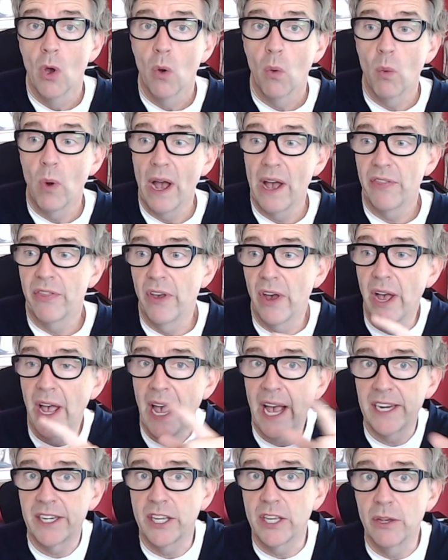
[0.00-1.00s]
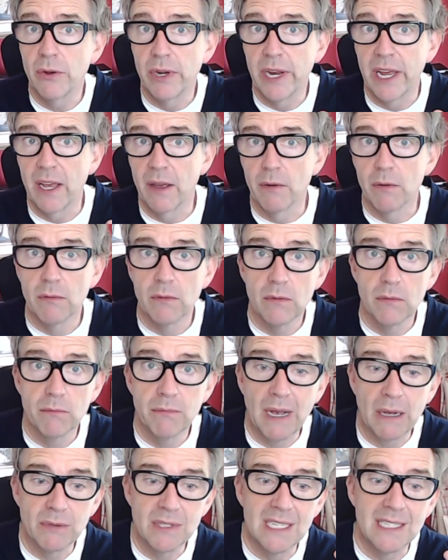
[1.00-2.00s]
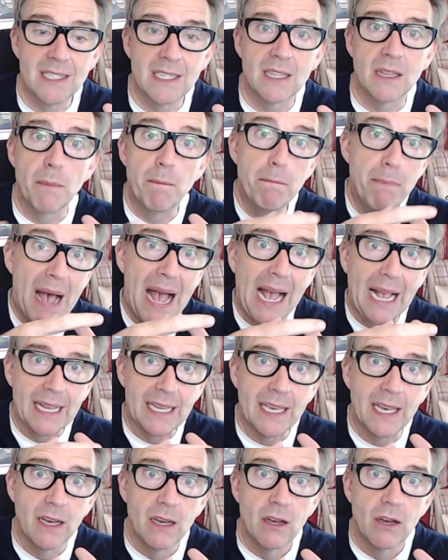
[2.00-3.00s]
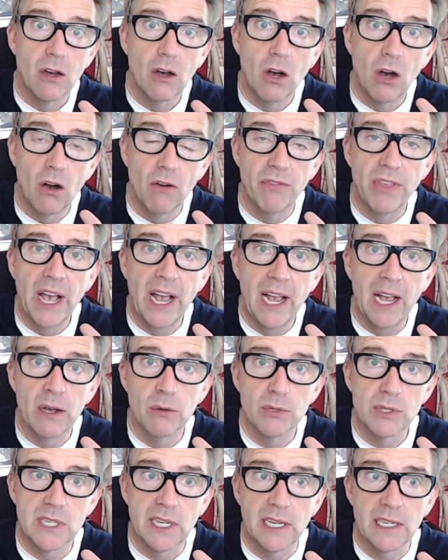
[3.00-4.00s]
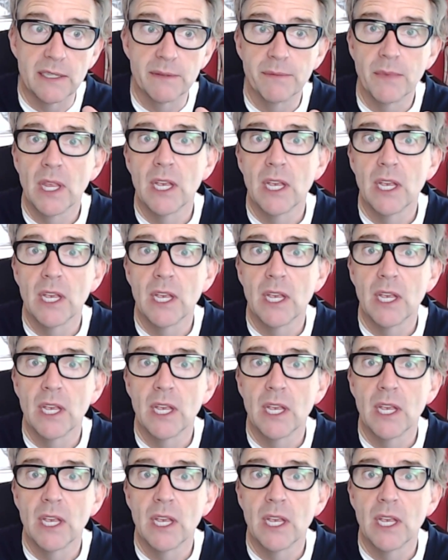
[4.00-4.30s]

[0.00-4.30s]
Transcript: where the header unit mounted to the back of the housing.